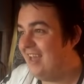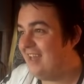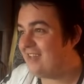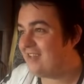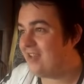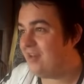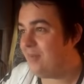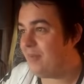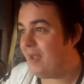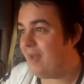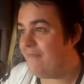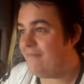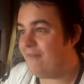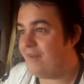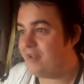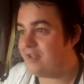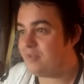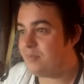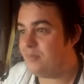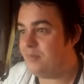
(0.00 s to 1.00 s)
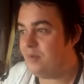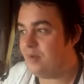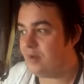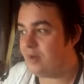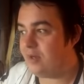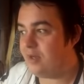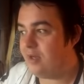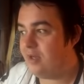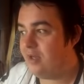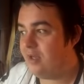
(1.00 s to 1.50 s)
It's gonna be her first
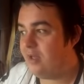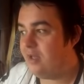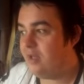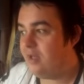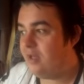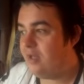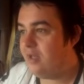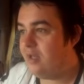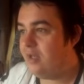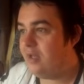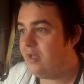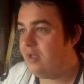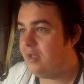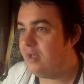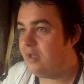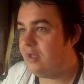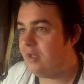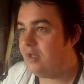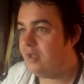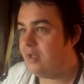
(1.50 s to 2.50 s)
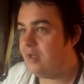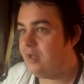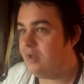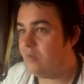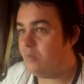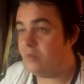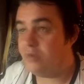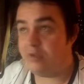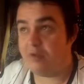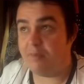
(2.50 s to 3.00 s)
book. Arb.
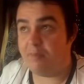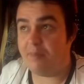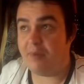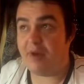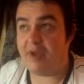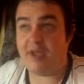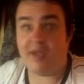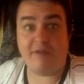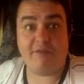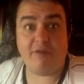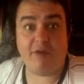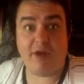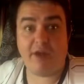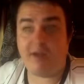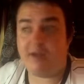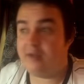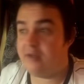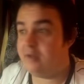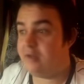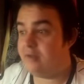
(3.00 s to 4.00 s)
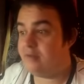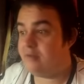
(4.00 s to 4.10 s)
You'll buy it, right?